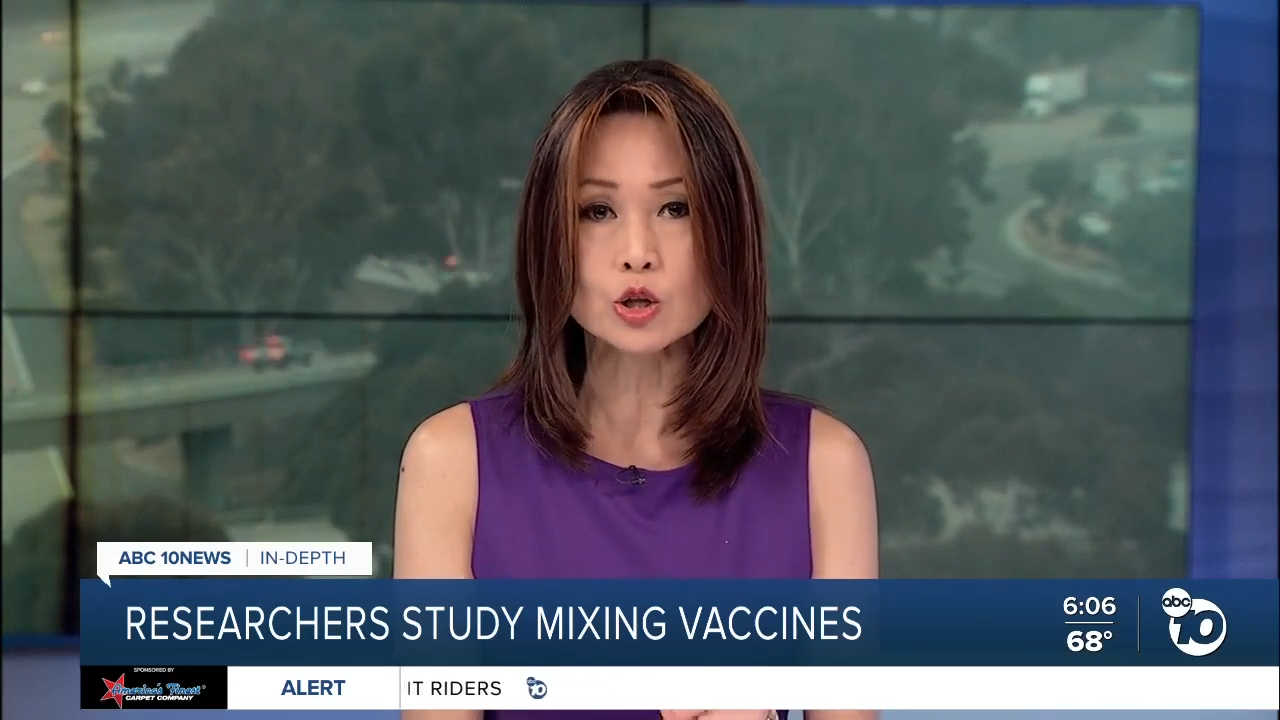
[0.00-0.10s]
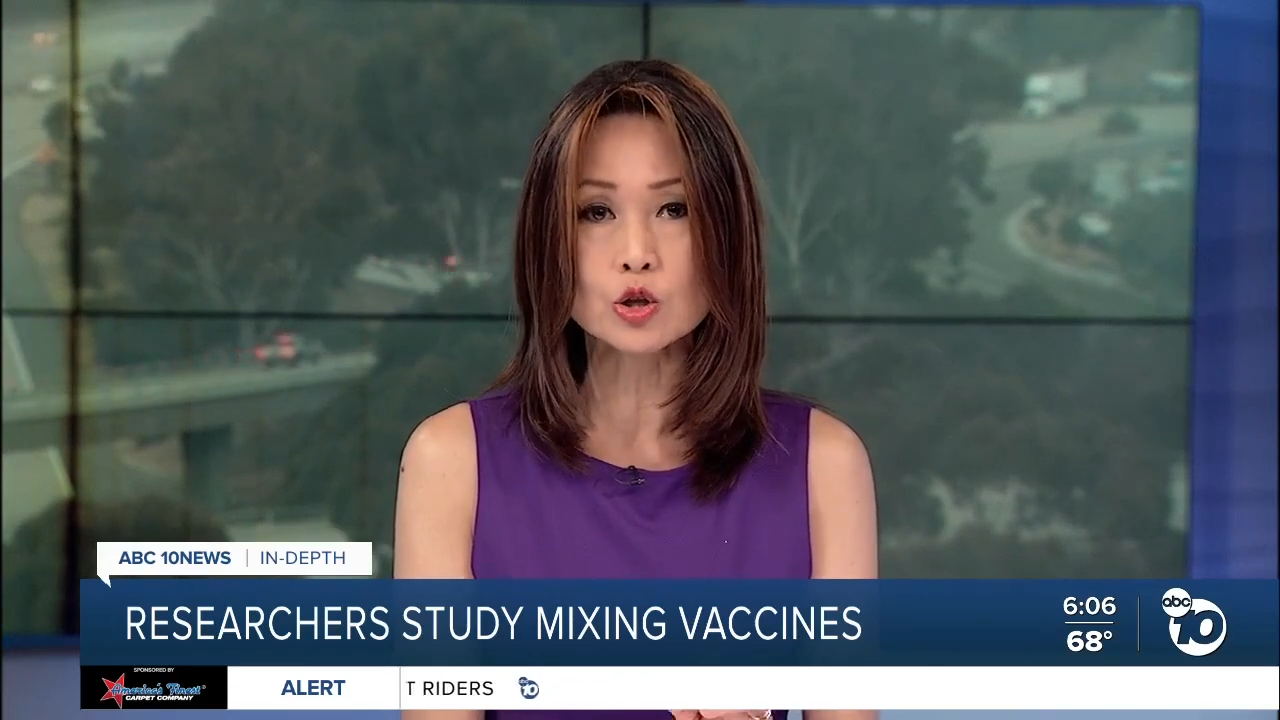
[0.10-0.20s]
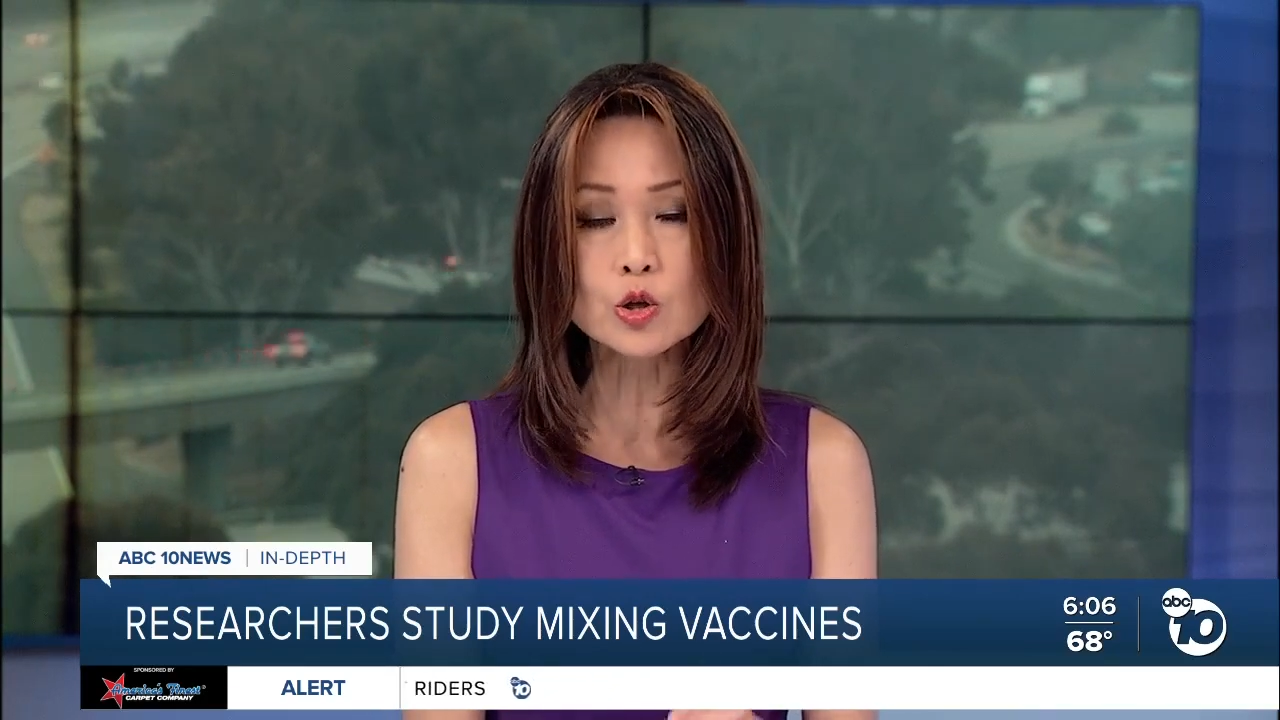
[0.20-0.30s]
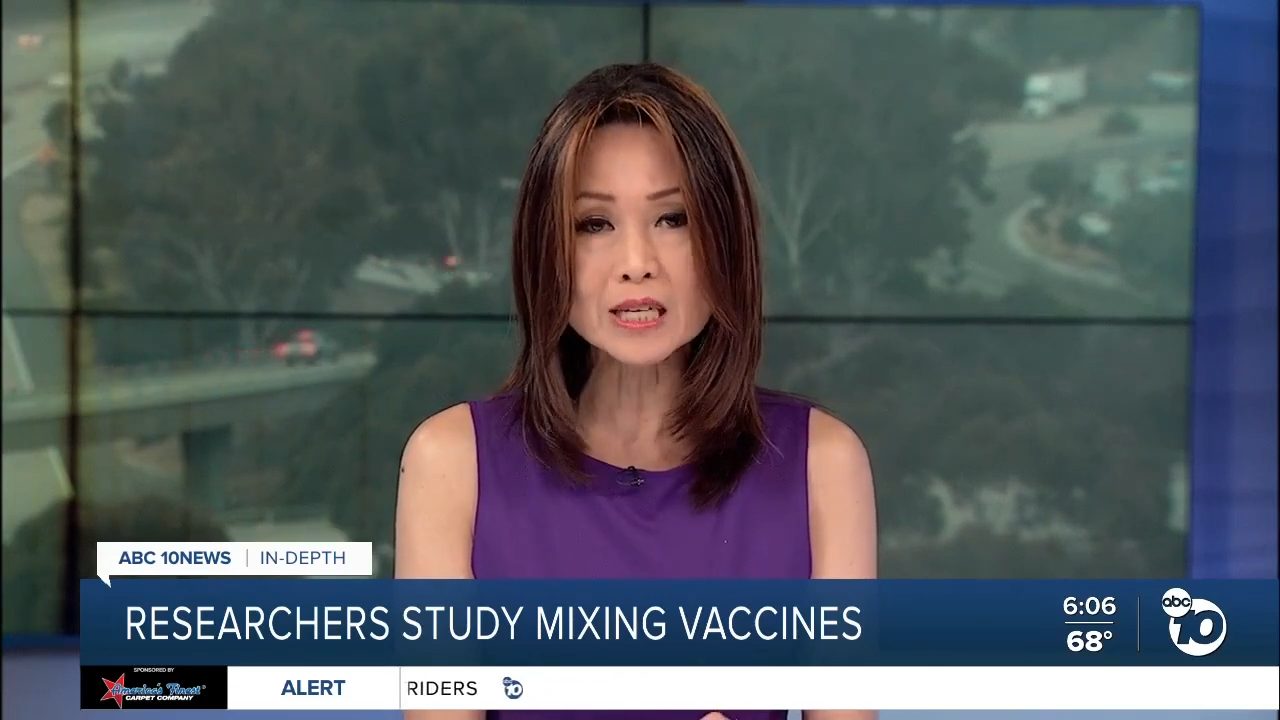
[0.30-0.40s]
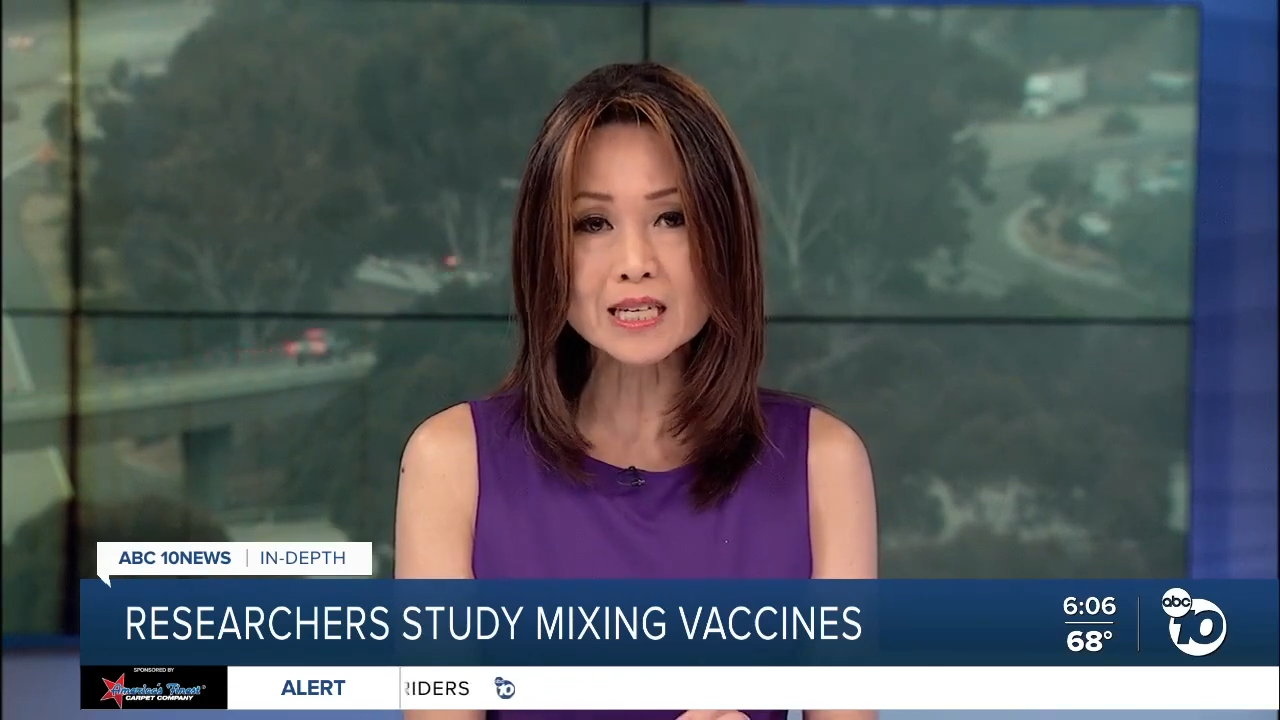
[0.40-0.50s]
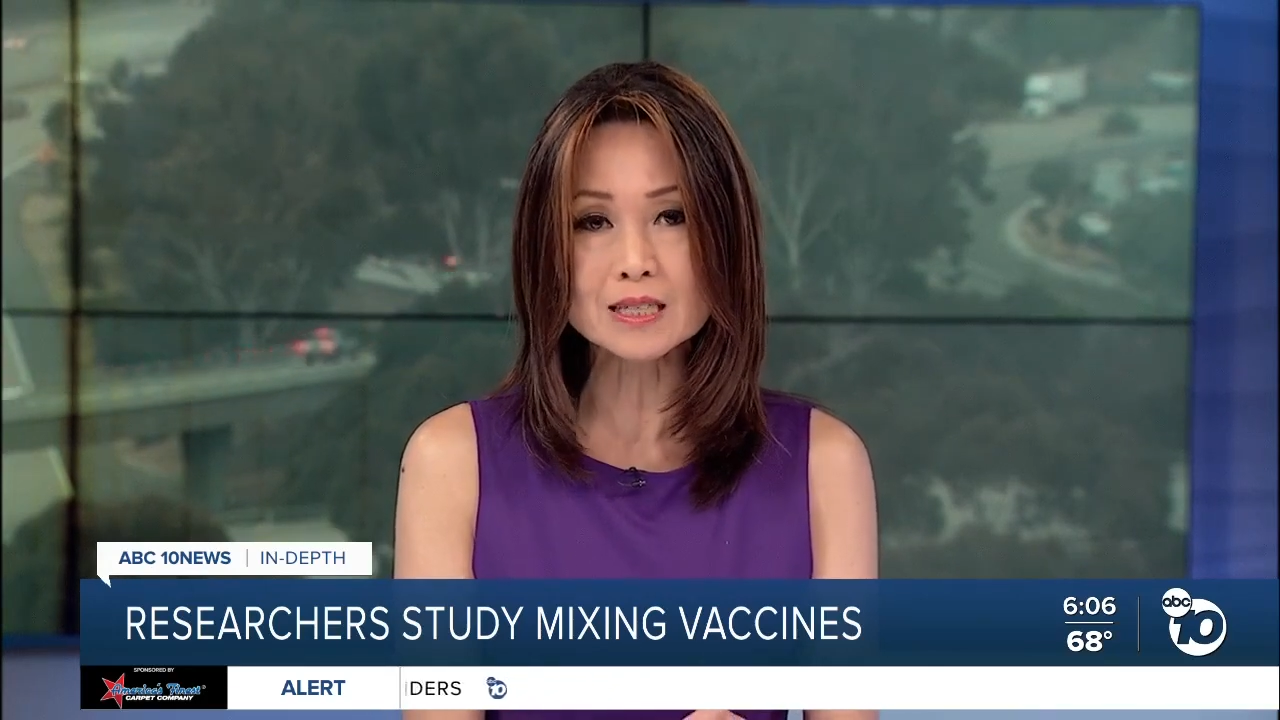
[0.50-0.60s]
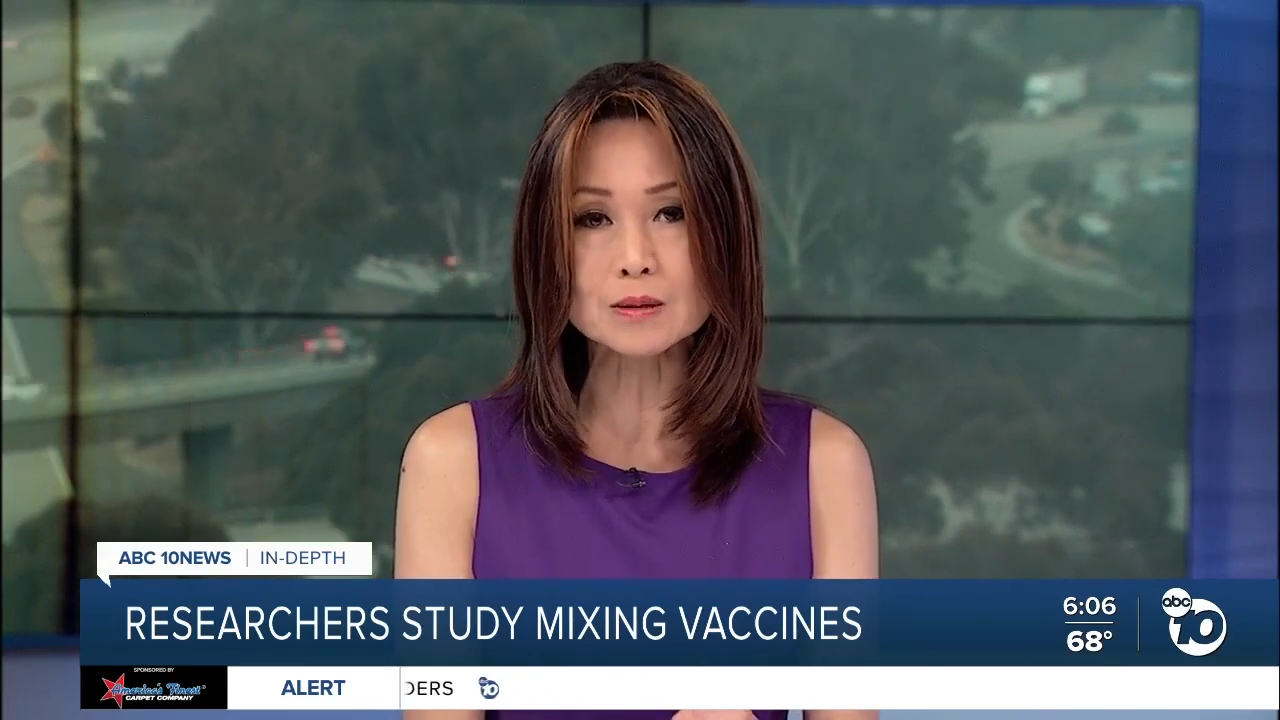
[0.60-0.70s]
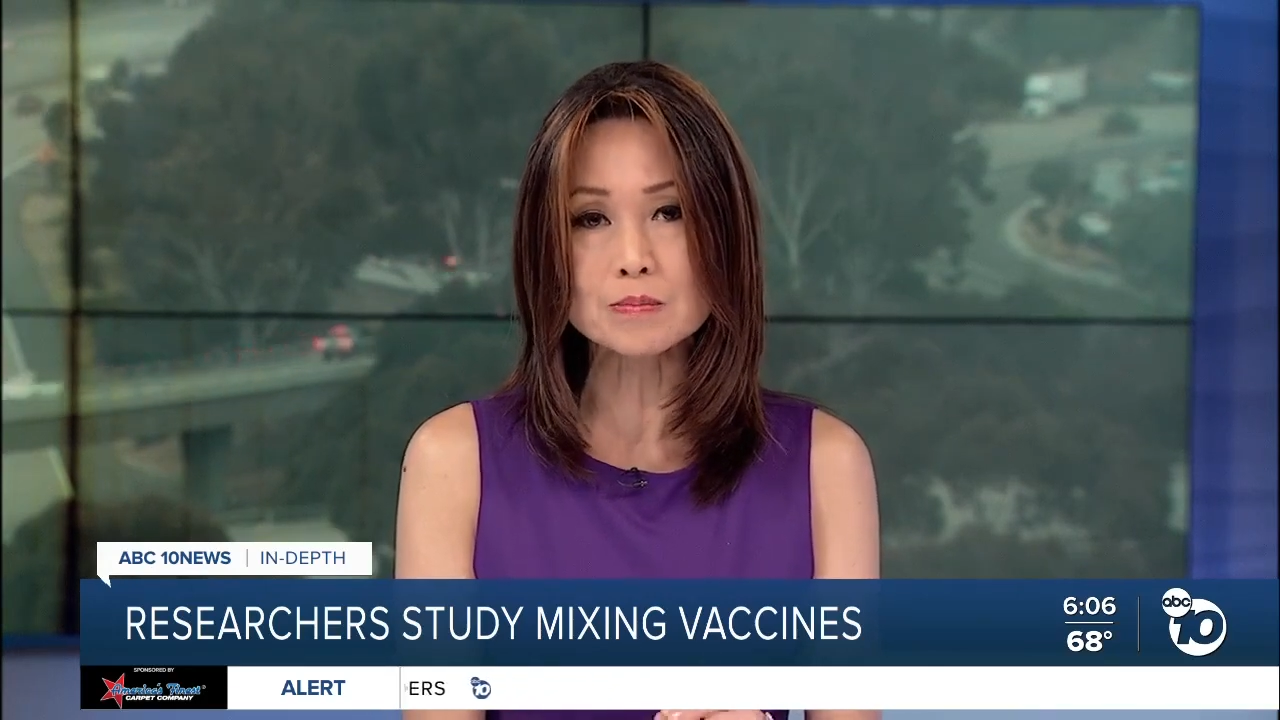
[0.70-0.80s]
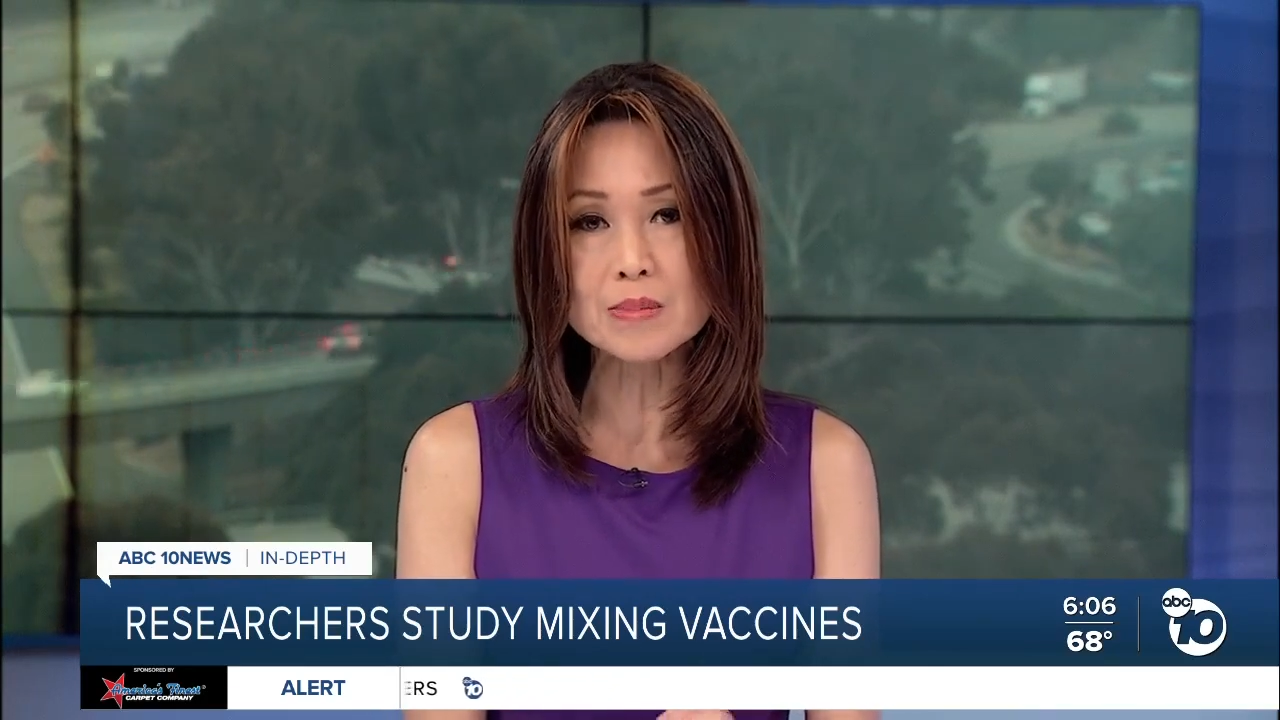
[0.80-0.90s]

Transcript: looking into